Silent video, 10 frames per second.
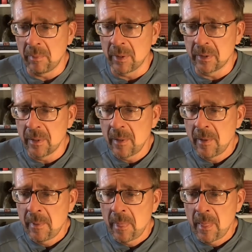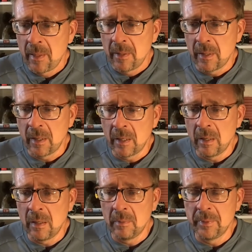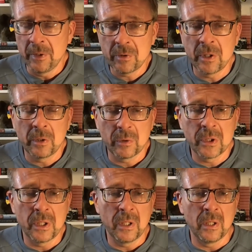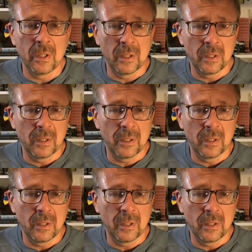But I'm interested to see